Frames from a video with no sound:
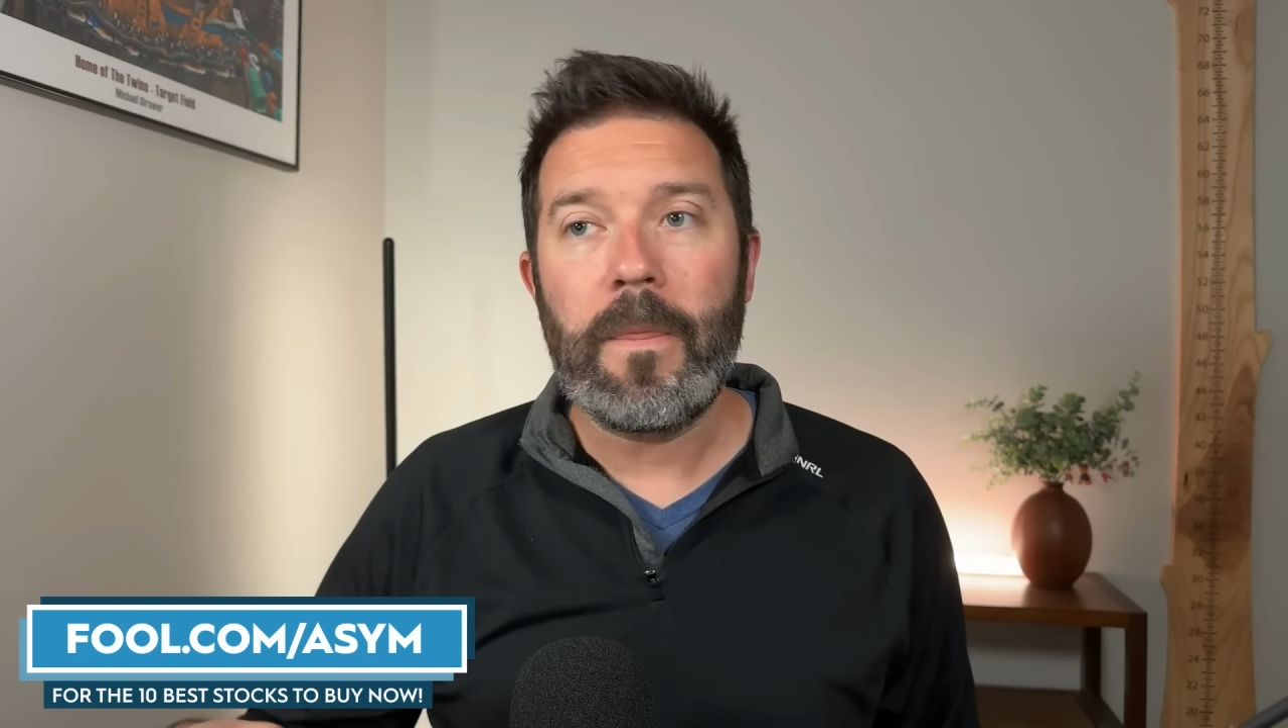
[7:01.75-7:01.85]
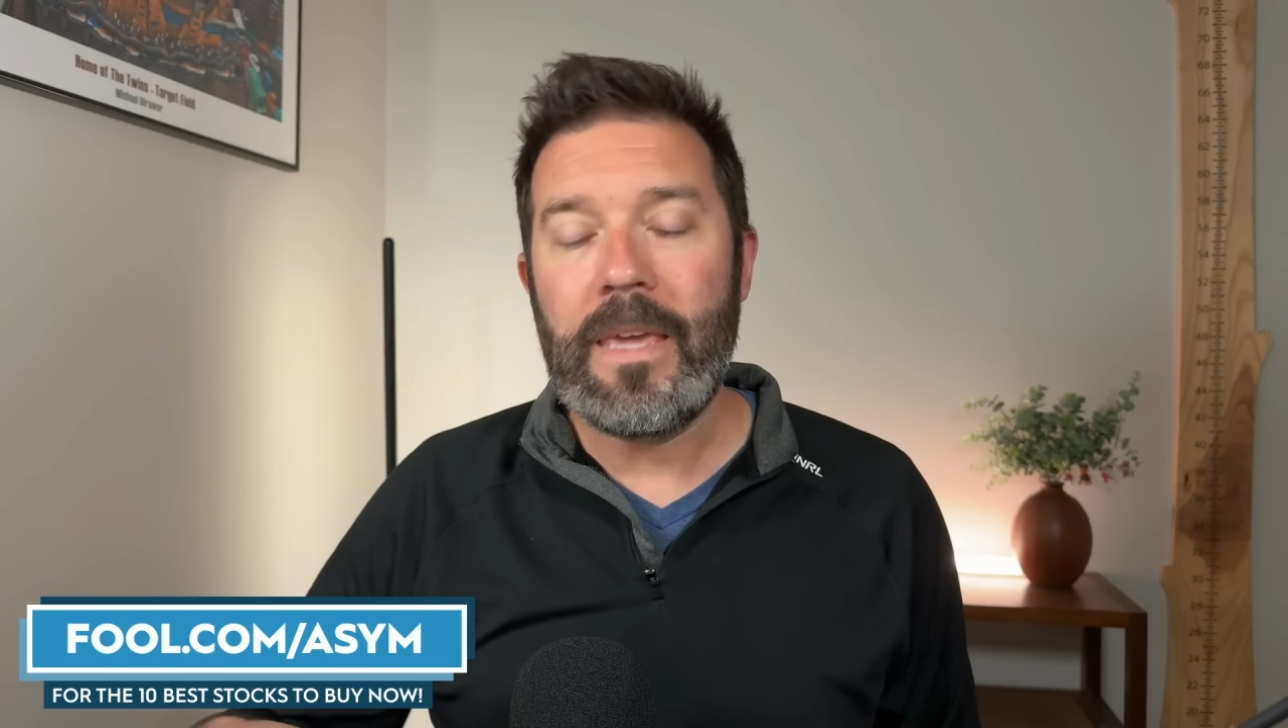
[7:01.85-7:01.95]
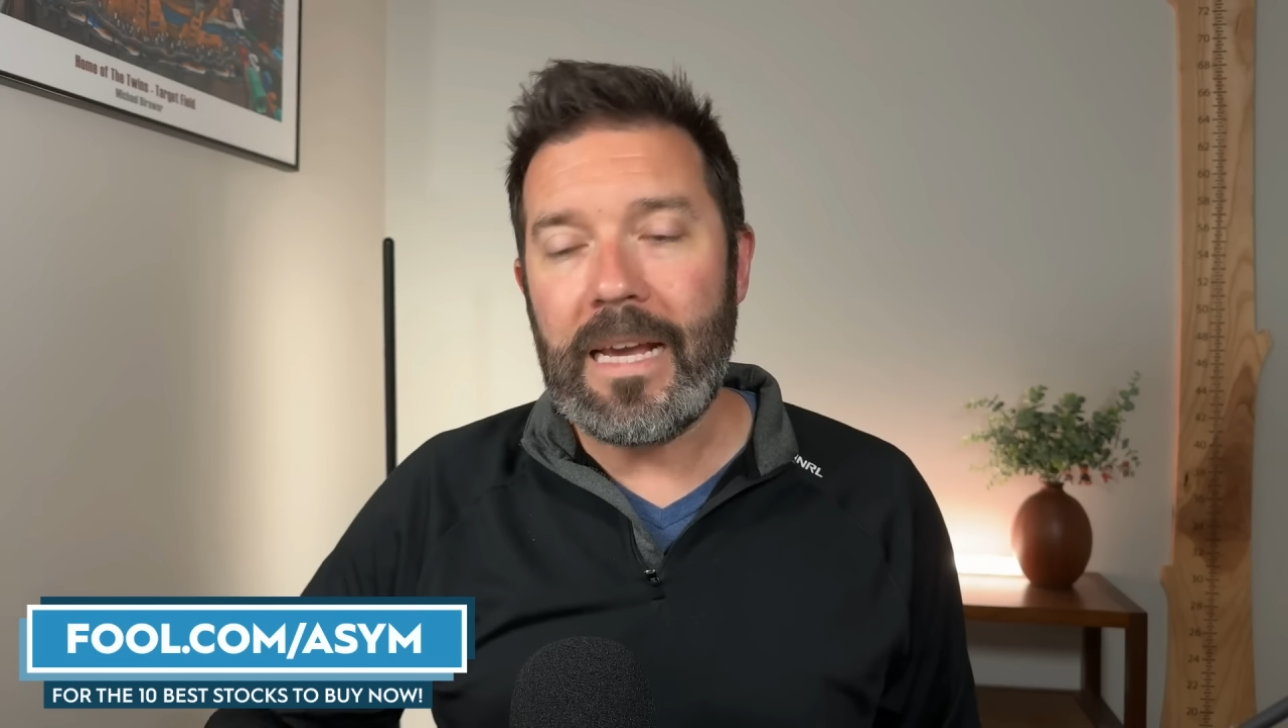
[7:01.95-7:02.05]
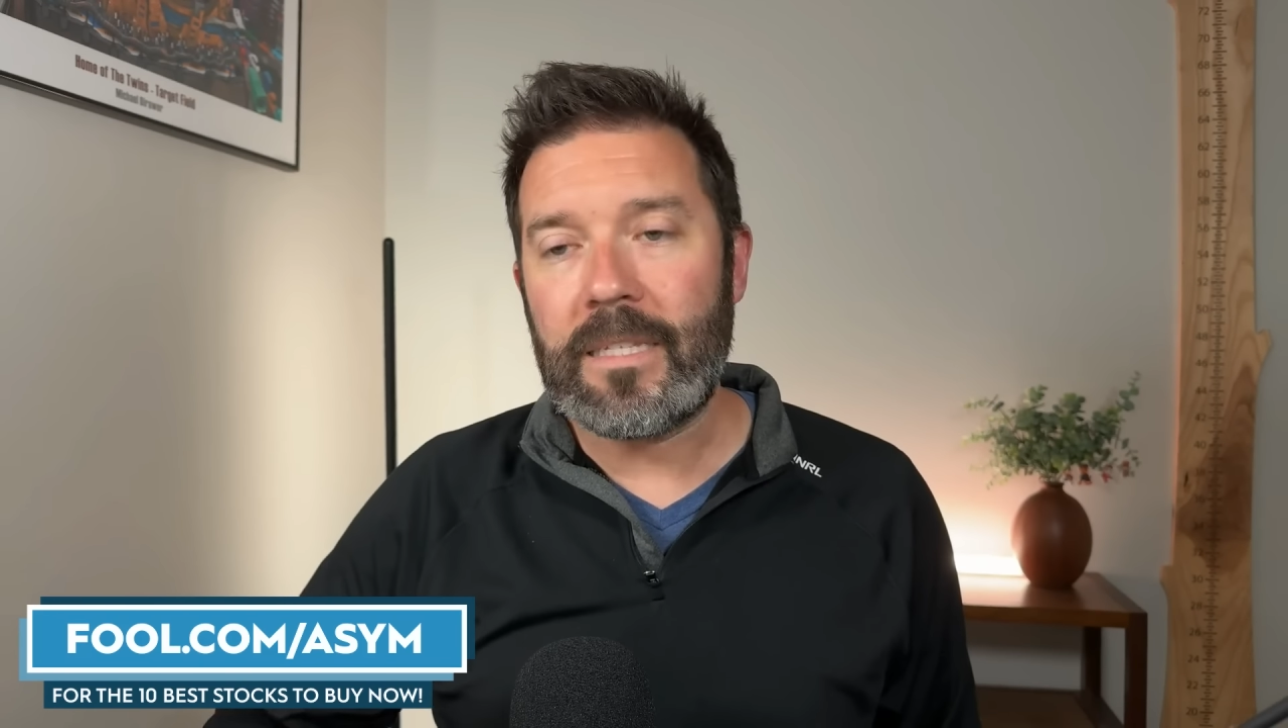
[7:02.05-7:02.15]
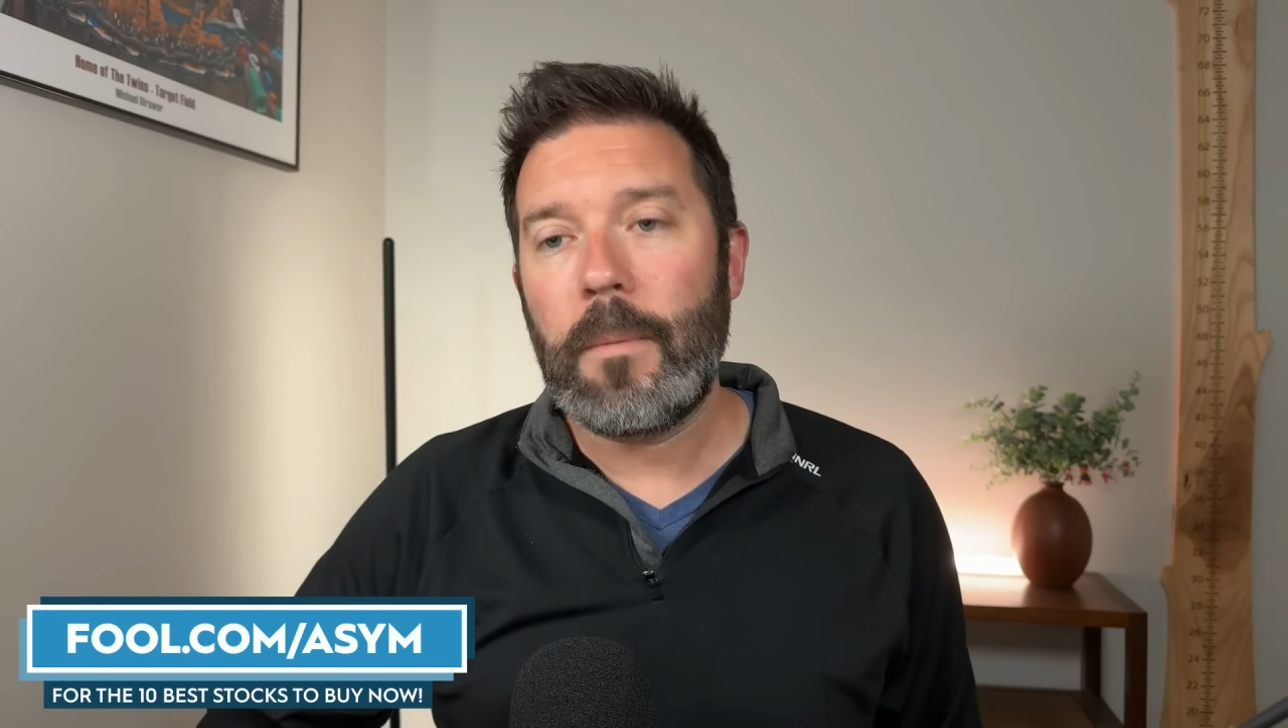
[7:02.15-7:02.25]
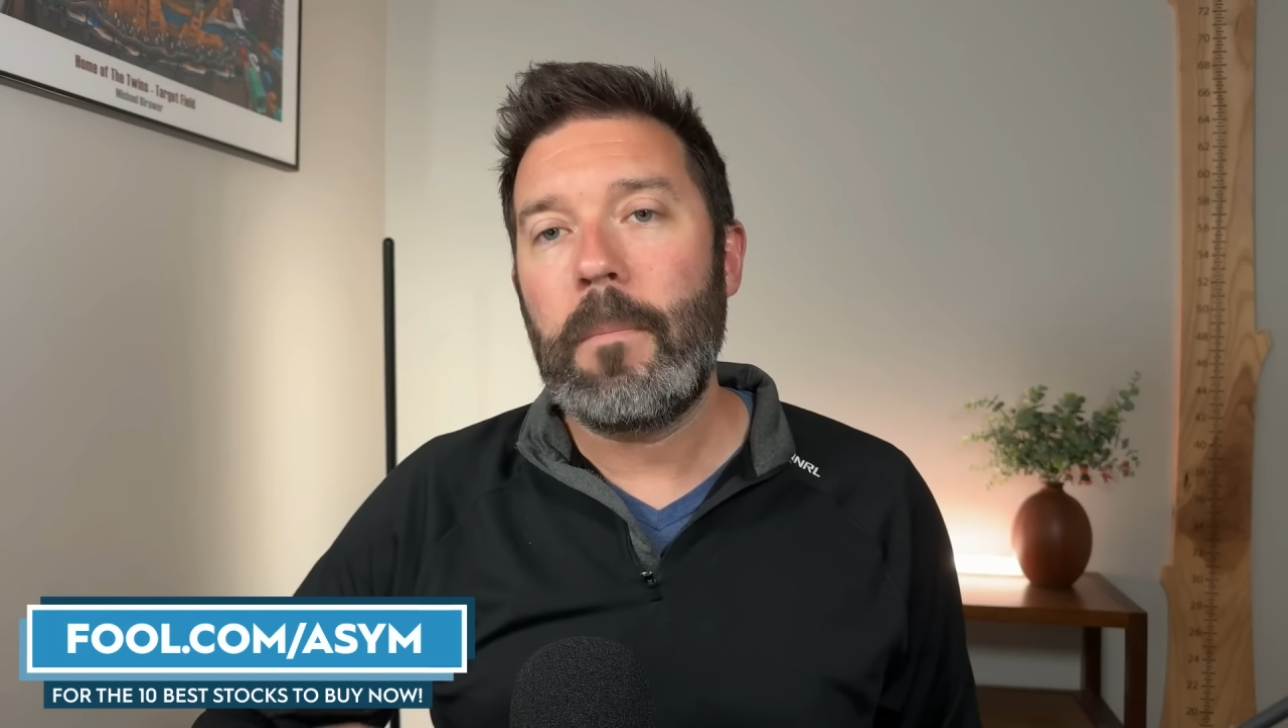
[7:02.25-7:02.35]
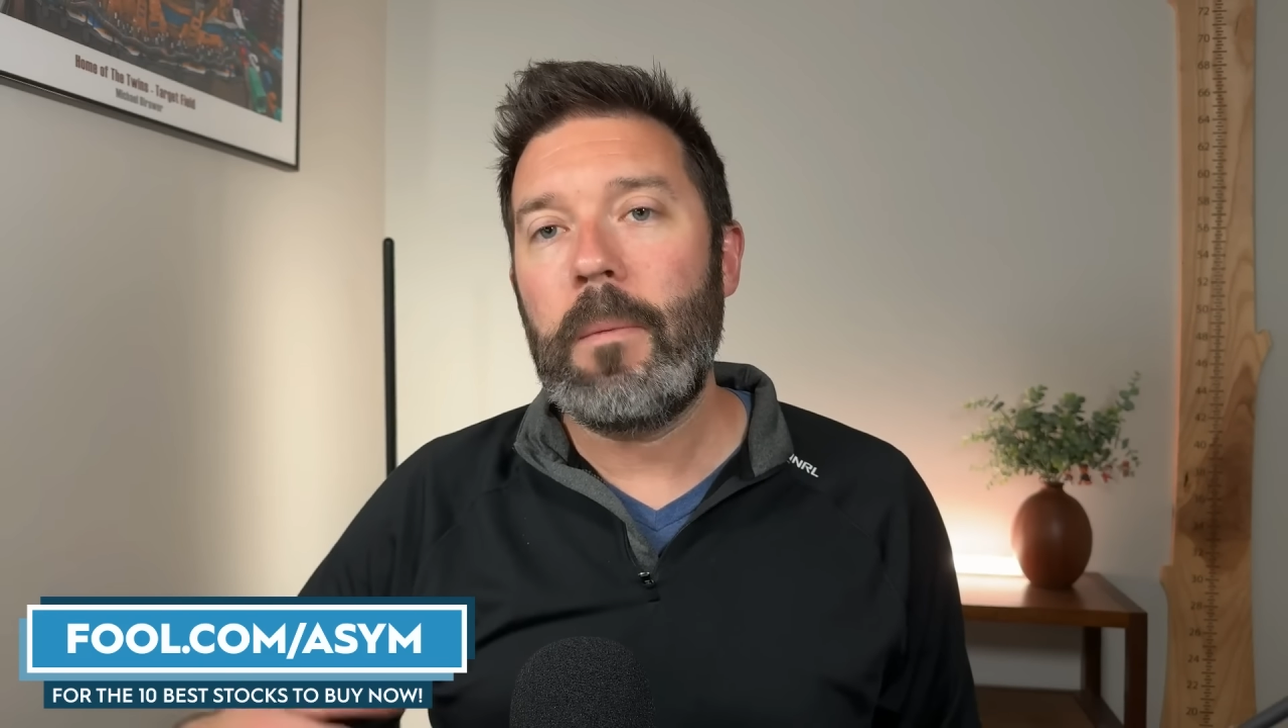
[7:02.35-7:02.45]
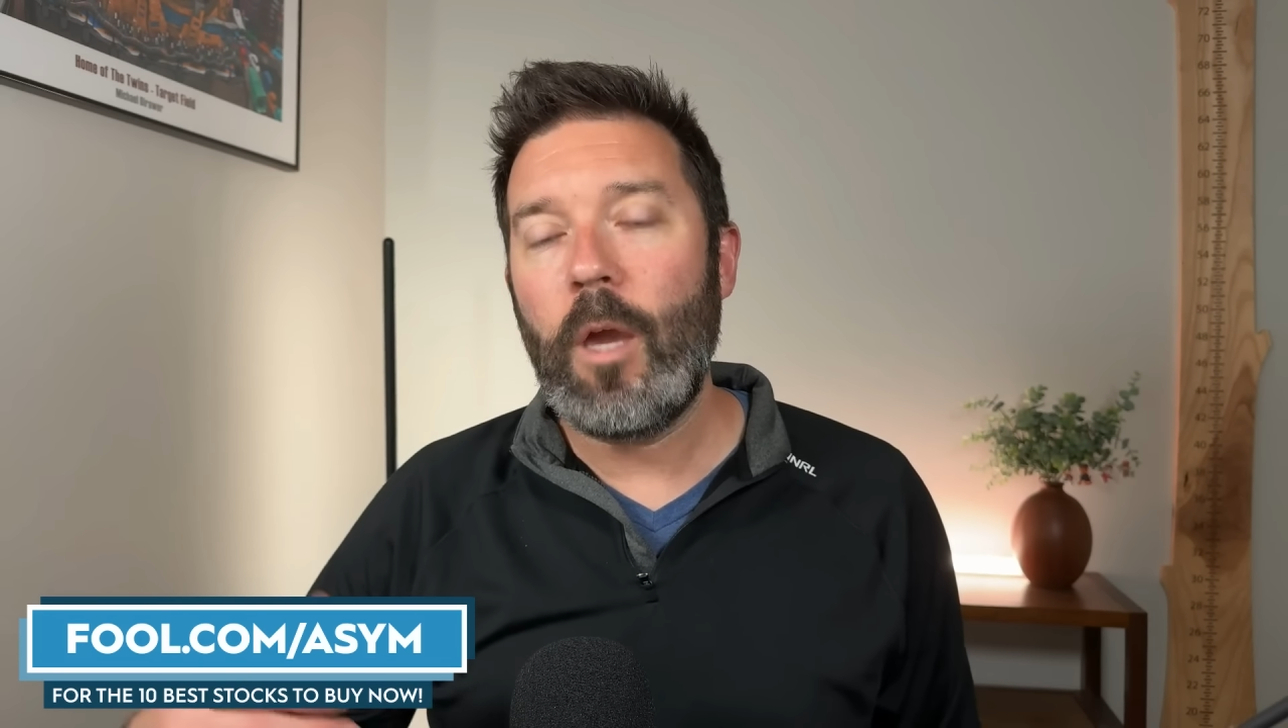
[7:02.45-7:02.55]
Yes, maybe